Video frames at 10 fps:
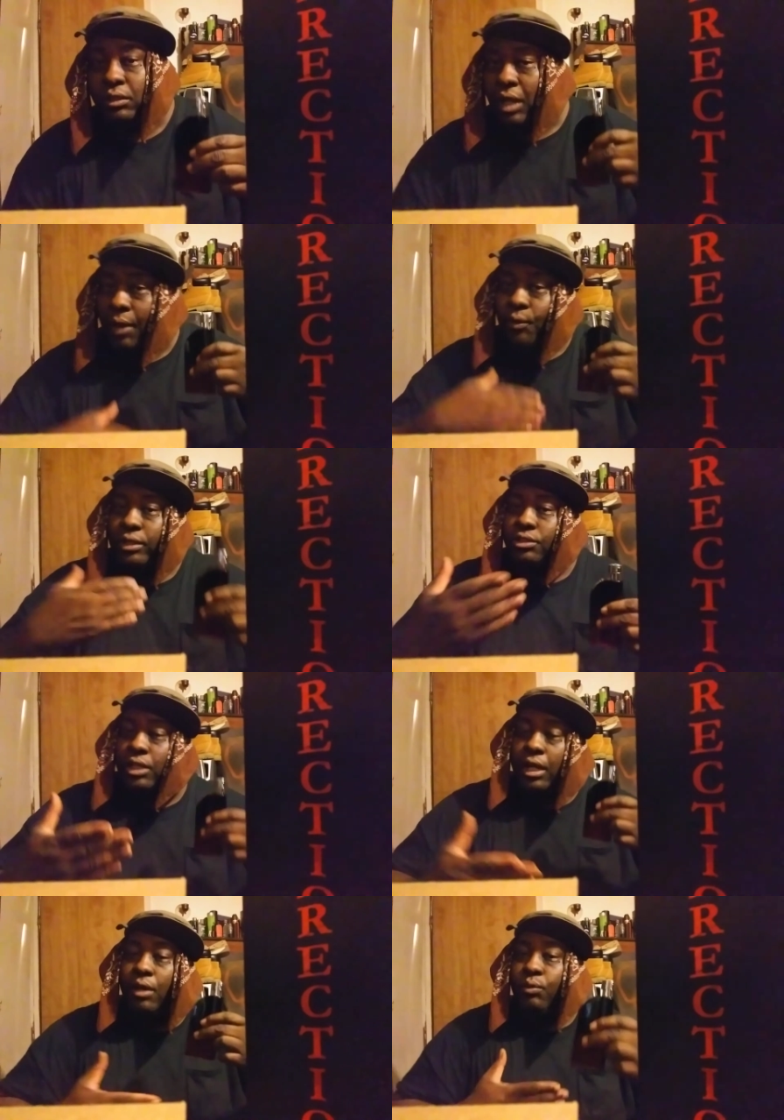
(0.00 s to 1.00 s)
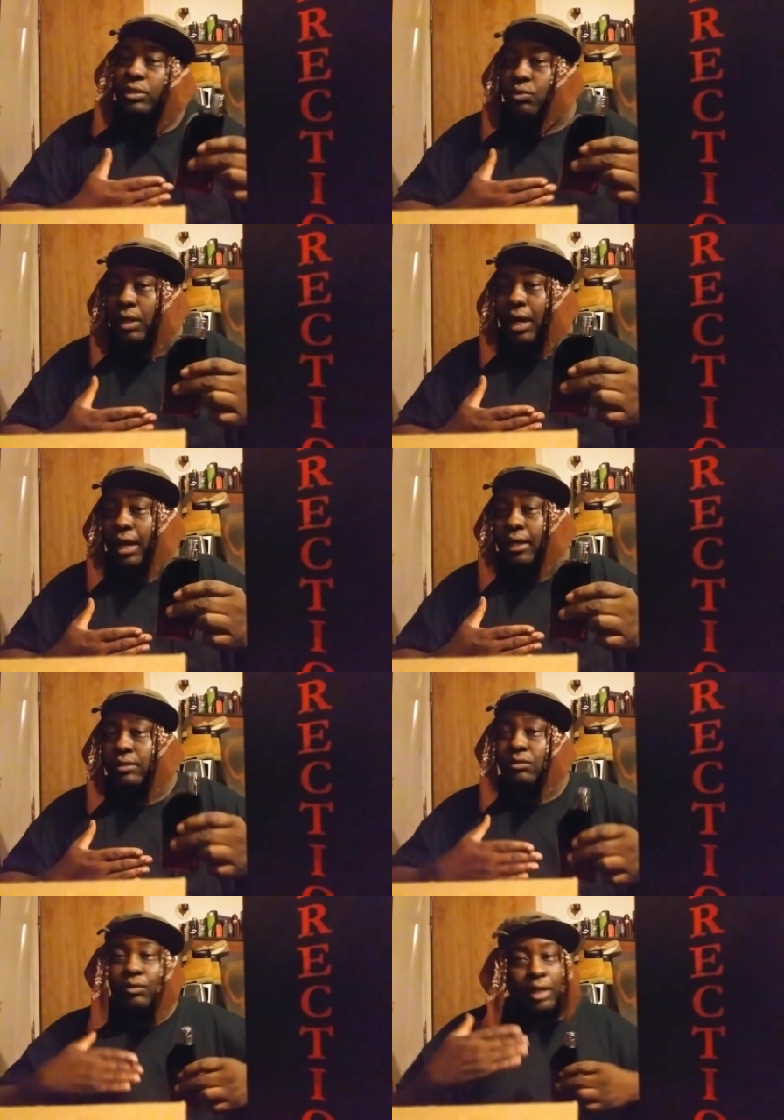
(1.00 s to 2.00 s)
I want to share that with you
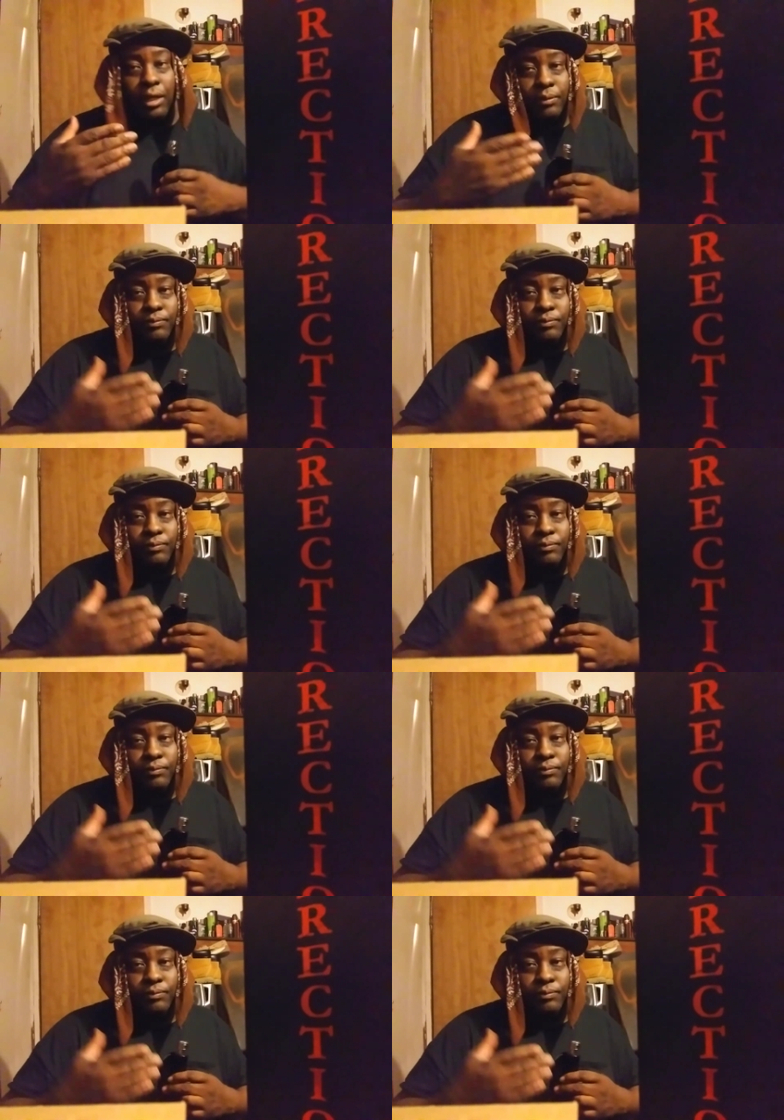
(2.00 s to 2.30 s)
guys, okay?